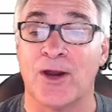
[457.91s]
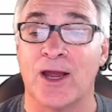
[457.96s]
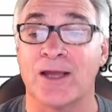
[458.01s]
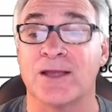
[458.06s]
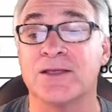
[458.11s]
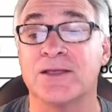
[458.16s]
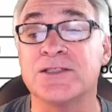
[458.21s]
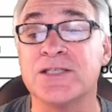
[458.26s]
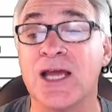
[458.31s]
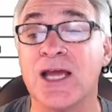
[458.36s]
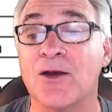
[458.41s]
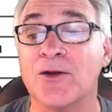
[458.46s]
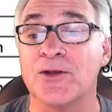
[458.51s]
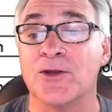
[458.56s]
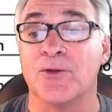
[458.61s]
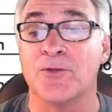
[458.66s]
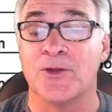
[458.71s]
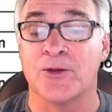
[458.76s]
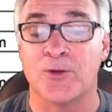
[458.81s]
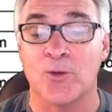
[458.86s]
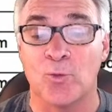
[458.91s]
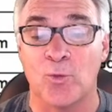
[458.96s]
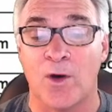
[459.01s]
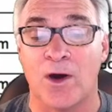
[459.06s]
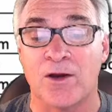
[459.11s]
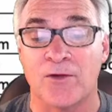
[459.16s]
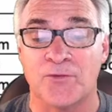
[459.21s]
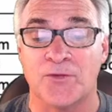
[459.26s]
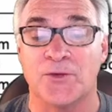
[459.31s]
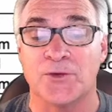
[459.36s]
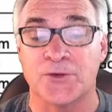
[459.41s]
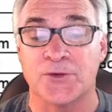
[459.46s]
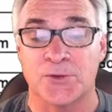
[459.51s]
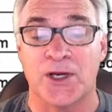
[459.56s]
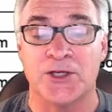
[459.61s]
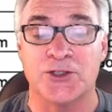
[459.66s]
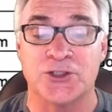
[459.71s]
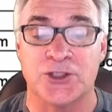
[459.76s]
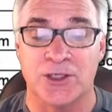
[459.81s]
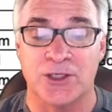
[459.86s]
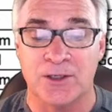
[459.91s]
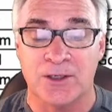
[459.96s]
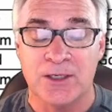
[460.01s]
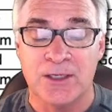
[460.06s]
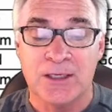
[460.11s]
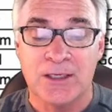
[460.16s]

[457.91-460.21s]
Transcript: I can tell you that the water filtration